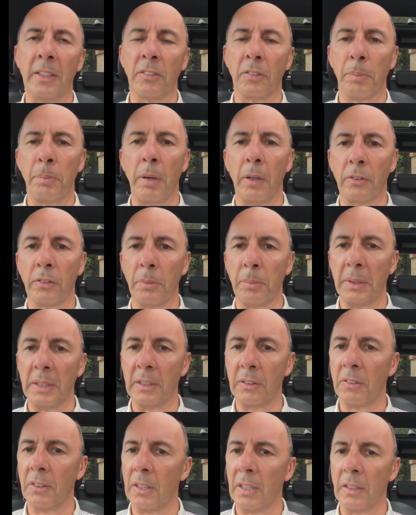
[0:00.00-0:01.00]
there's a
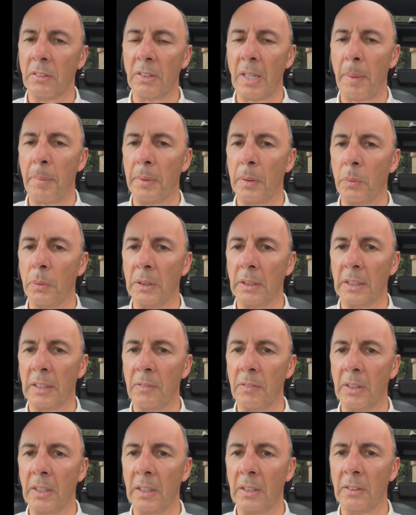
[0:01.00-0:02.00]
possibility the examiner would have
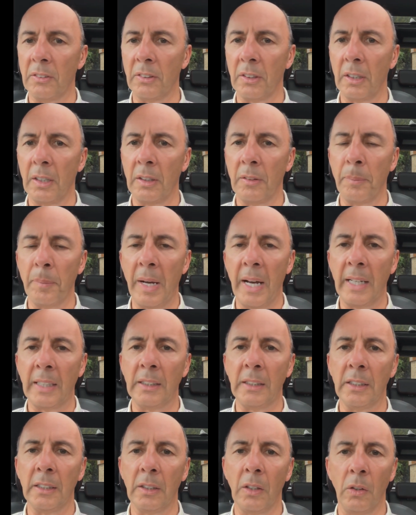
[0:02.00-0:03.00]
given it as a
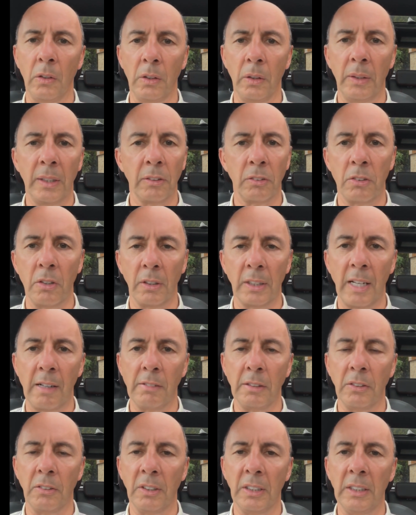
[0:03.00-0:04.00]
minor, although that's not
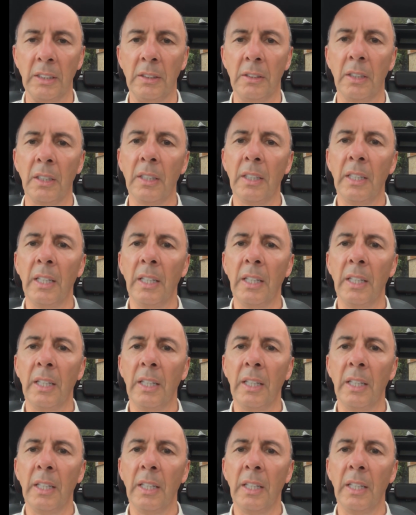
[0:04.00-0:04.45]
guaranteed.